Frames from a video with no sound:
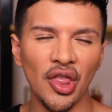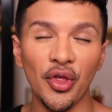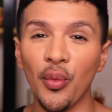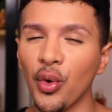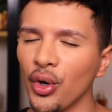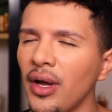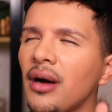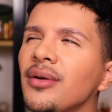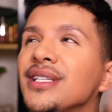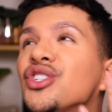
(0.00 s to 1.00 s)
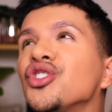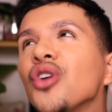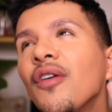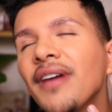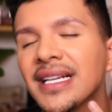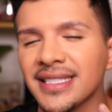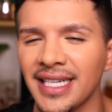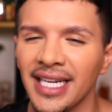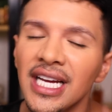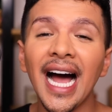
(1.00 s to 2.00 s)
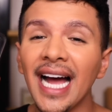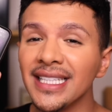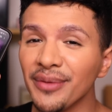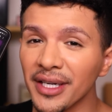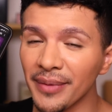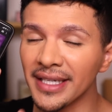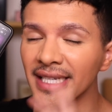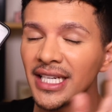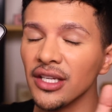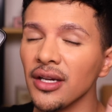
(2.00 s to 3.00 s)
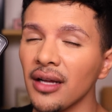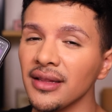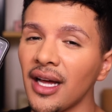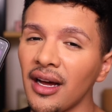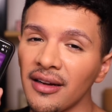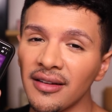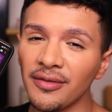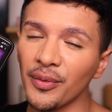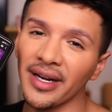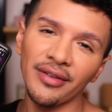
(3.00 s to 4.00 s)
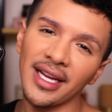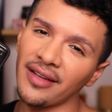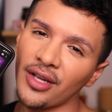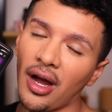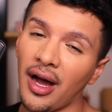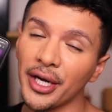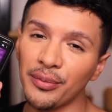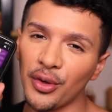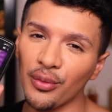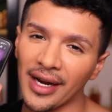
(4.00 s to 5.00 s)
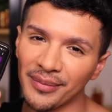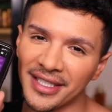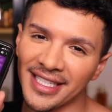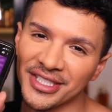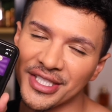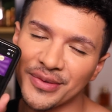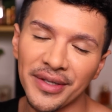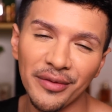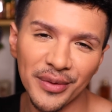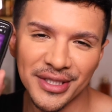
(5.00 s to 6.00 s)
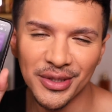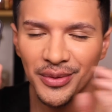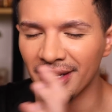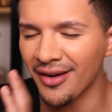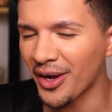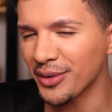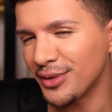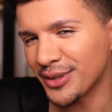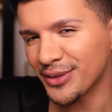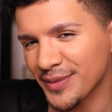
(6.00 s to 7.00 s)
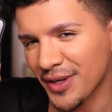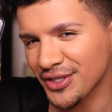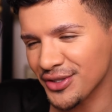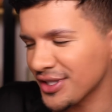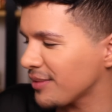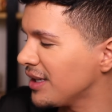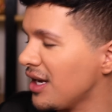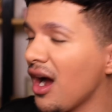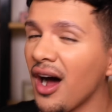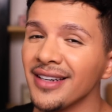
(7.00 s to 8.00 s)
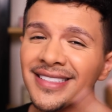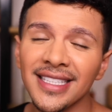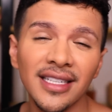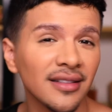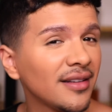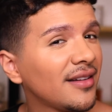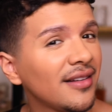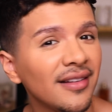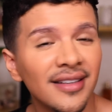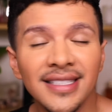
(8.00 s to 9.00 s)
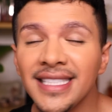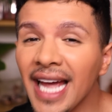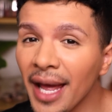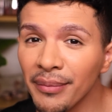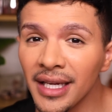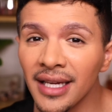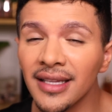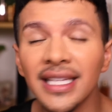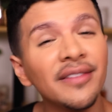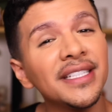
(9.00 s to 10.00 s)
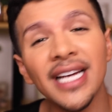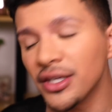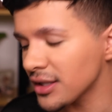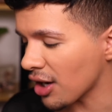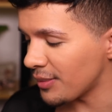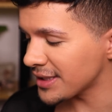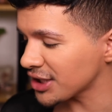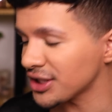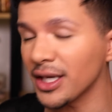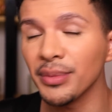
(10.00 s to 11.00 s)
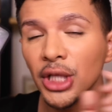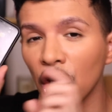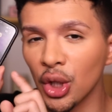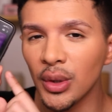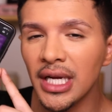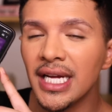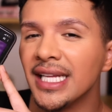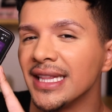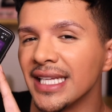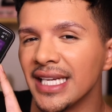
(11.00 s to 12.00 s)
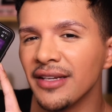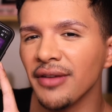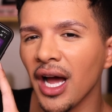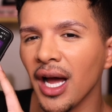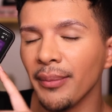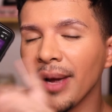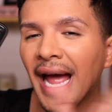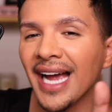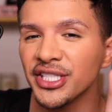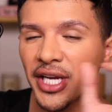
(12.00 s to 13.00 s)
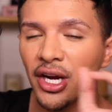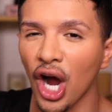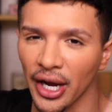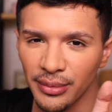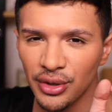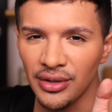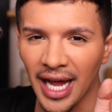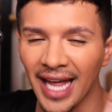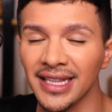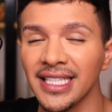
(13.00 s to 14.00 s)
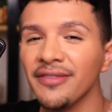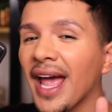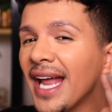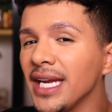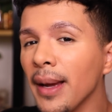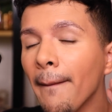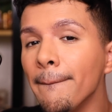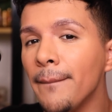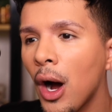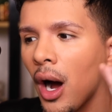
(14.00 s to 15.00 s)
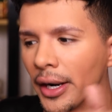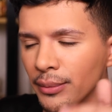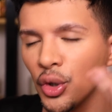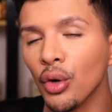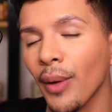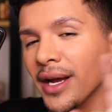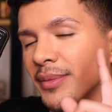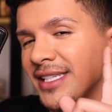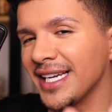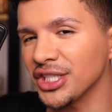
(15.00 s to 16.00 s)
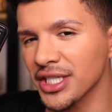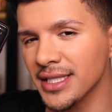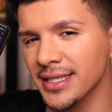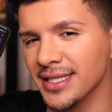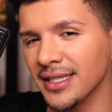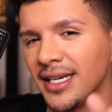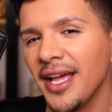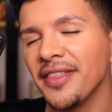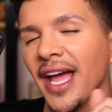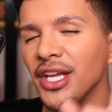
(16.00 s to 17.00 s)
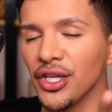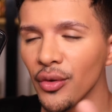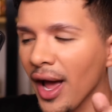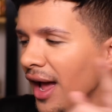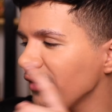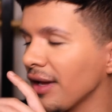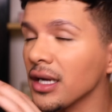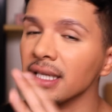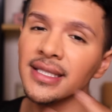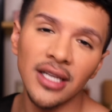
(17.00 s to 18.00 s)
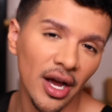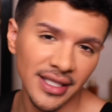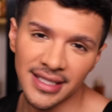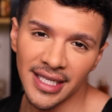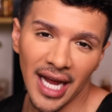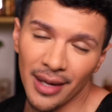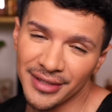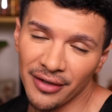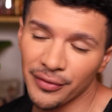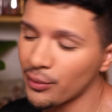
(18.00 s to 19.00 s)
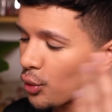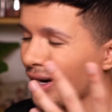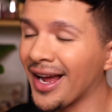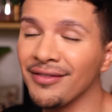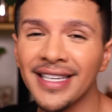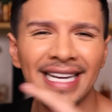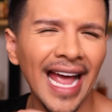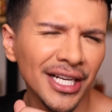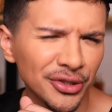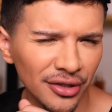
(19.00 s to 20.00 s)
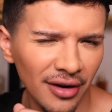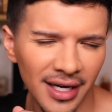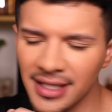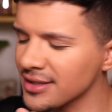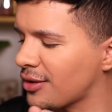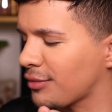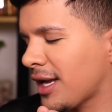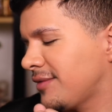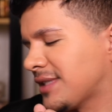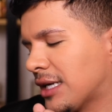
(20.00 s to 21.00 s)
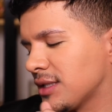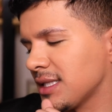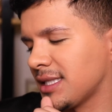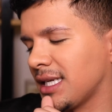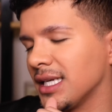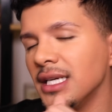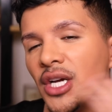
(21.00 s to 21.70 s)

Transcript: the world. Oh, it's so fascinating. Highly recommend it. Y'all love whenever I give y'all Audible recommendations, whenever we do an Audible sponsorship. Honestly, DM me, leave it down in the comment section down below. Leave um, hashtag Audible and leave any Audible recommendations that you have. Because honestly, I'm down for more. I have like an extra credit, so I'm kind of down to see